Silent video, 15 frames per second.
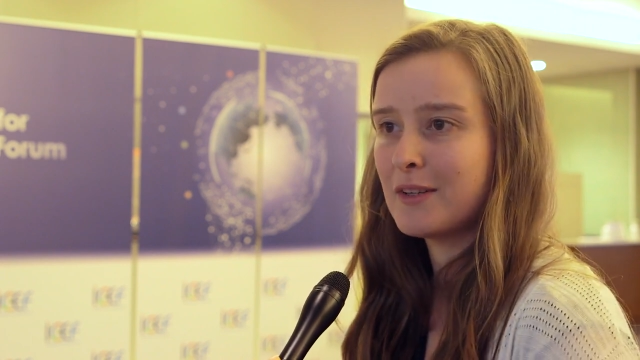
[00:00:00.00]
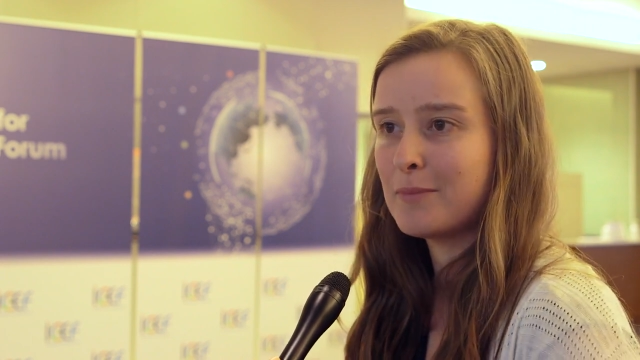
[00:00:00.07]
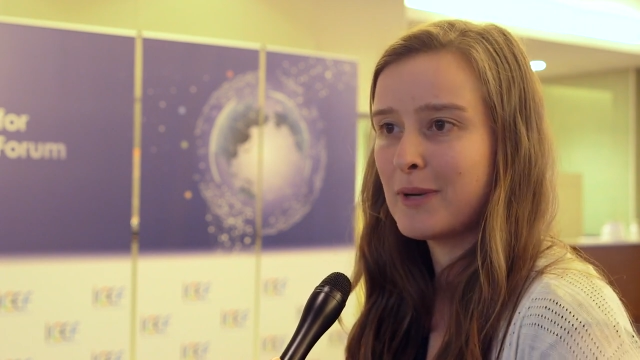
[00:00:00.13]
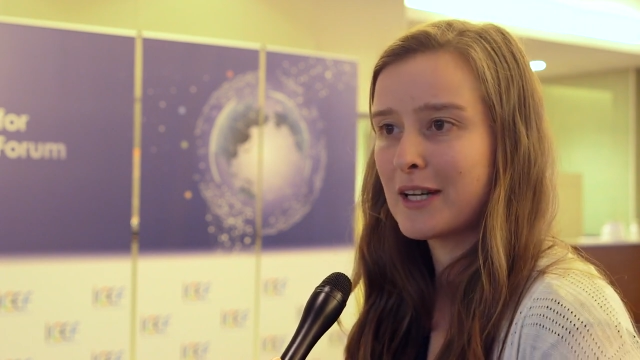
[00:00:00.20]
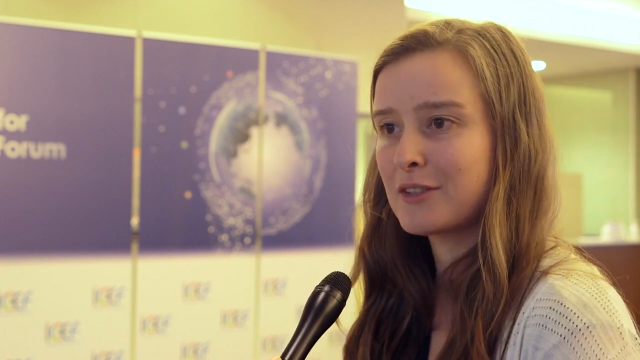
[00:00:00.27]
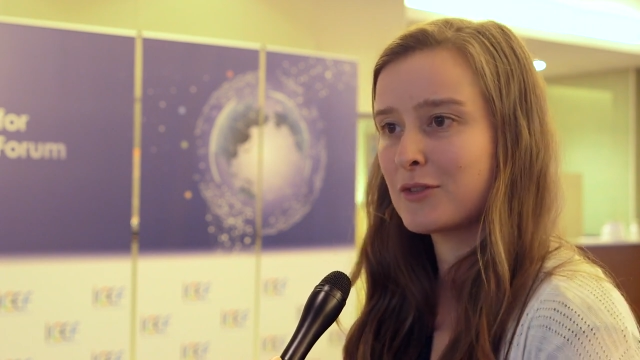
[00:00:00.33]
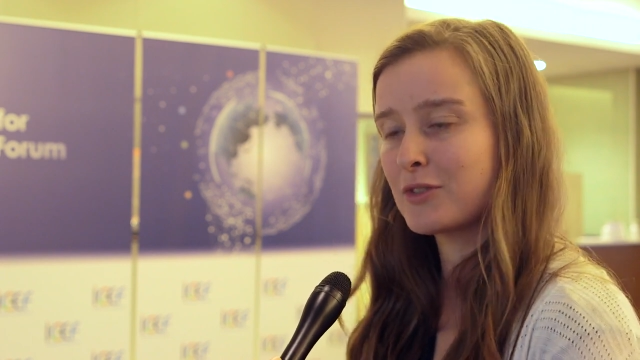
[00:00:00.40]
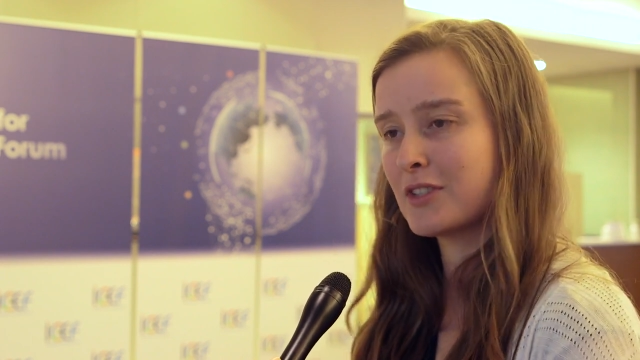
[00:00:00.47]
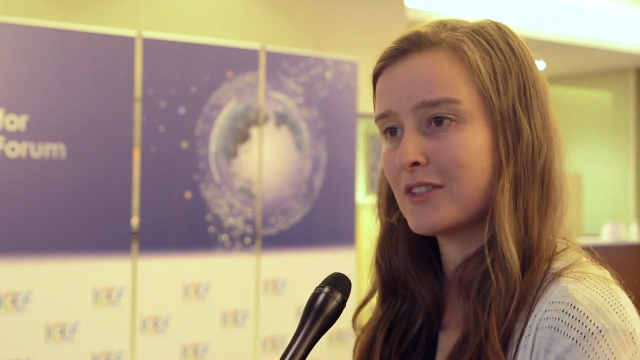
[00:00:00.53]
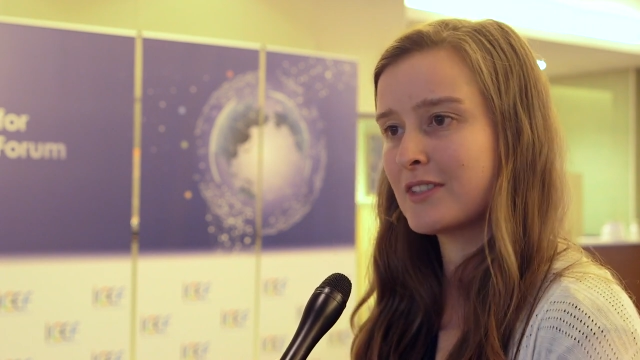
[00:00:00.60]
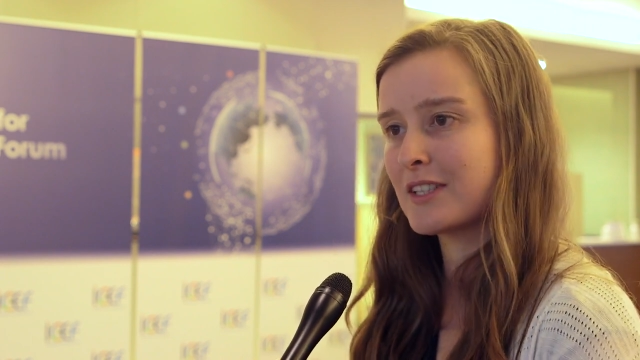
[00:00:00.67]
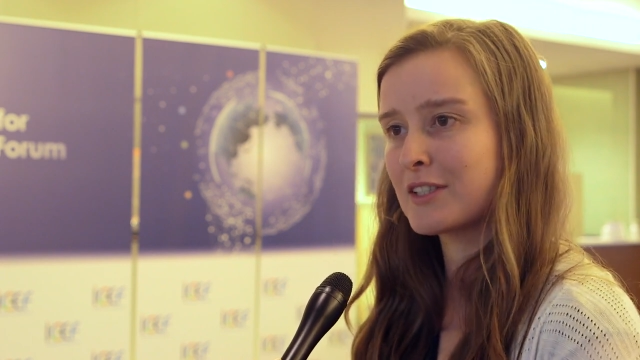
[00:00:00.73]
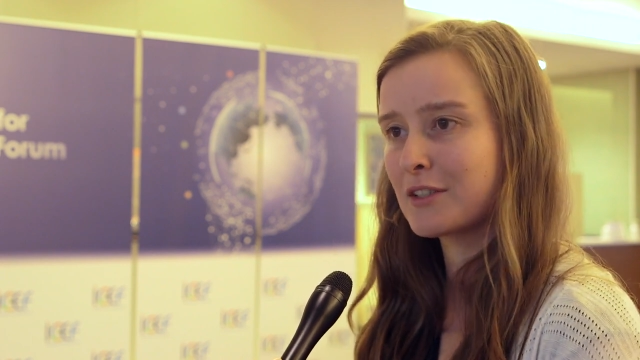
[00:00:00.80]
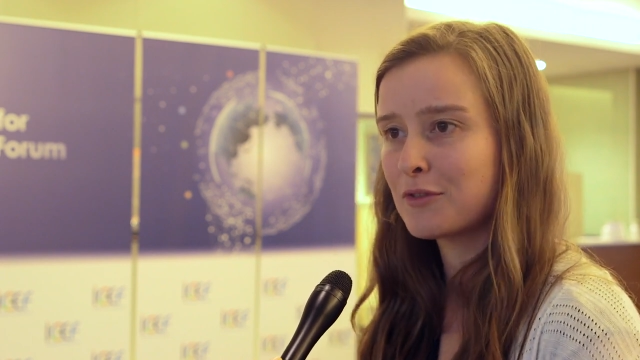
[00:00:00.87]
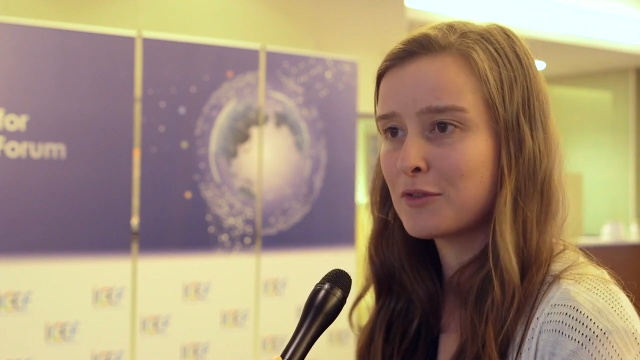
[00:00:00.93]
back to
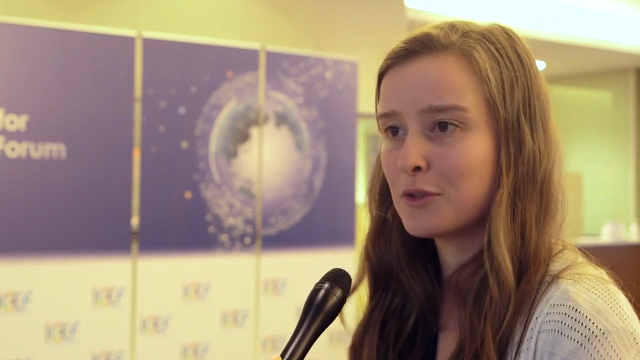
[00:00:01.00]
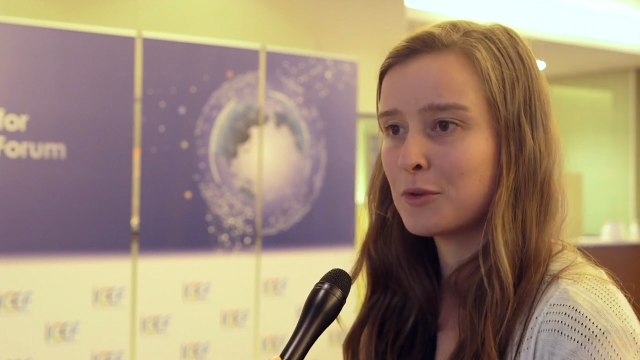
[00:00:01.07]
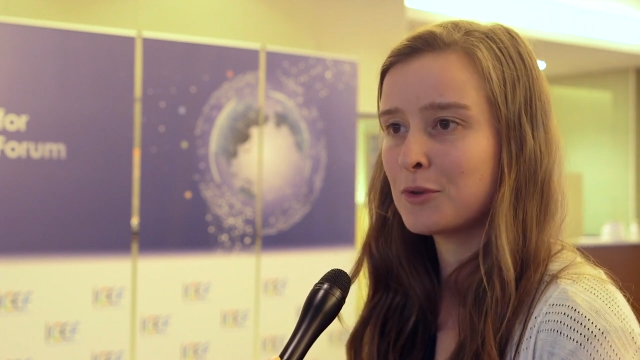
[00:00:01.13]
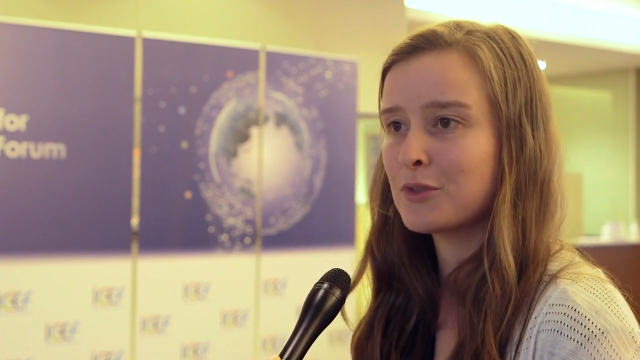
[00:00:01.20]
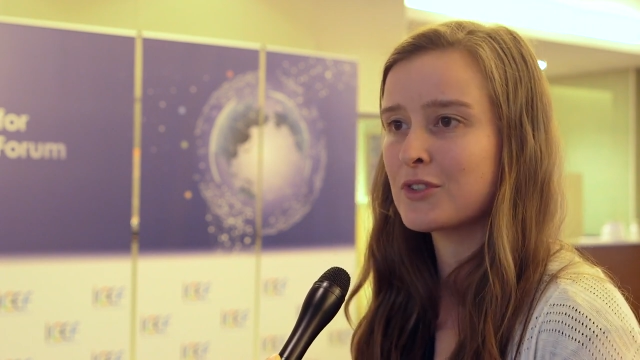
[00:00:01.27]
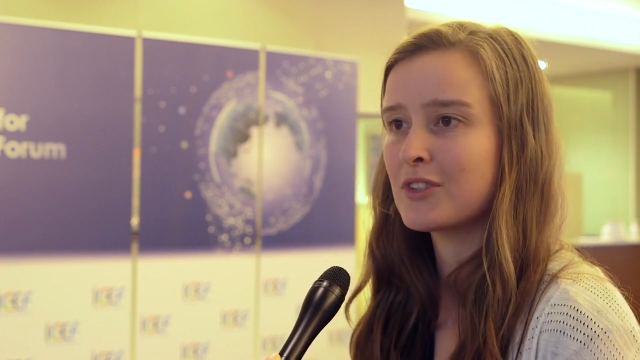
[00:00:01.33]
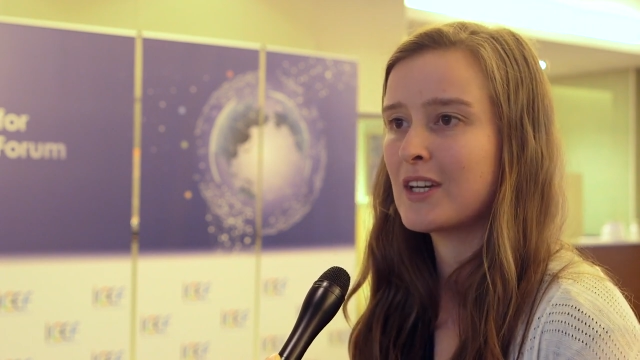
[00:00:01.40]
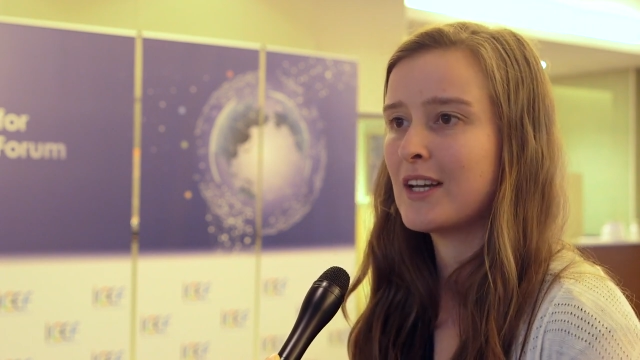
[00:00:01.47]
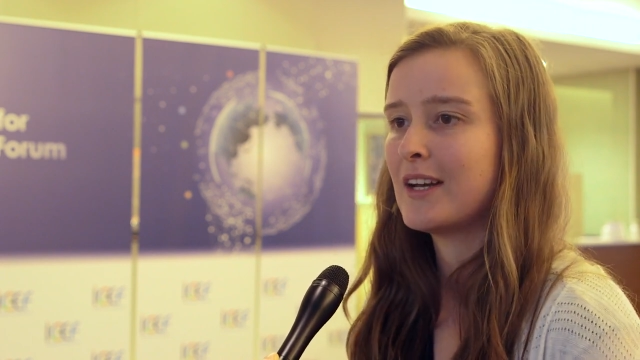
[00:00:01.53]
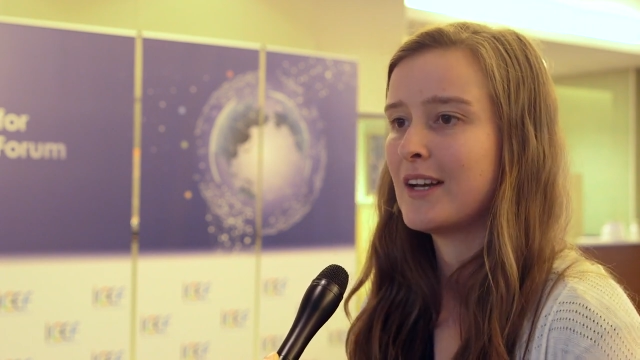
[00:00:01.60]
synthetic fuels?